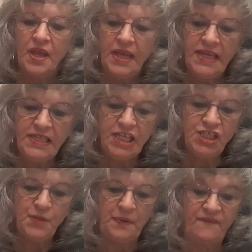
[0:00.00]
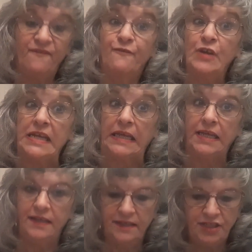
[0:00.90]
He needs to be free
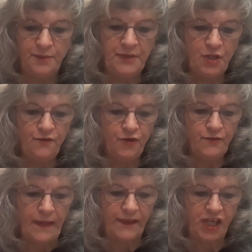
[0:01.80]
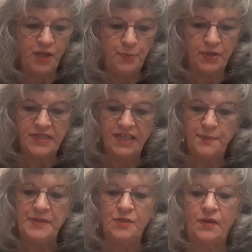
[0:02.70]
to maneuver around the keyboard, not to
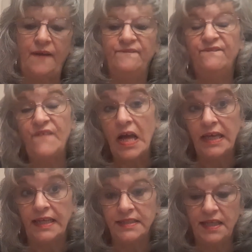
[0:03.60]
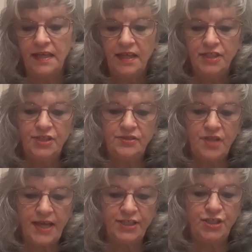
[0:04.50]
be so confined to
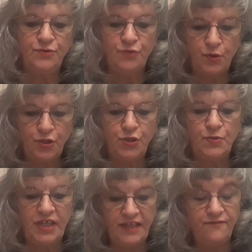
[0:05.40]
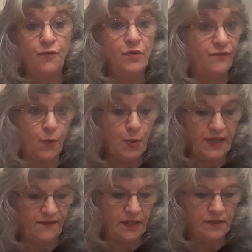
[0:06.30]
line 2, row 2, key 4 of
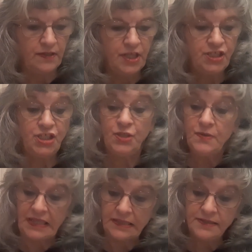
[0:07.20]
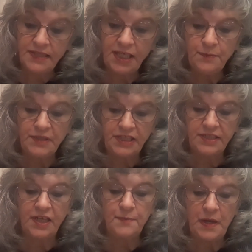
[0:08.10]
Cordyville. To do this, he will need to
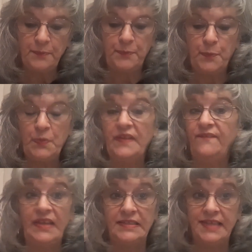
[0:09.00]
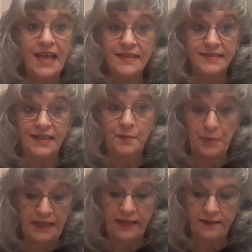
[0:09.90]
come up with a fantastic
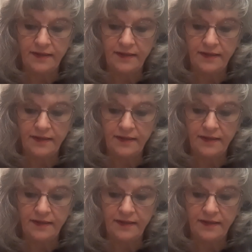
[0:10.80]
plan.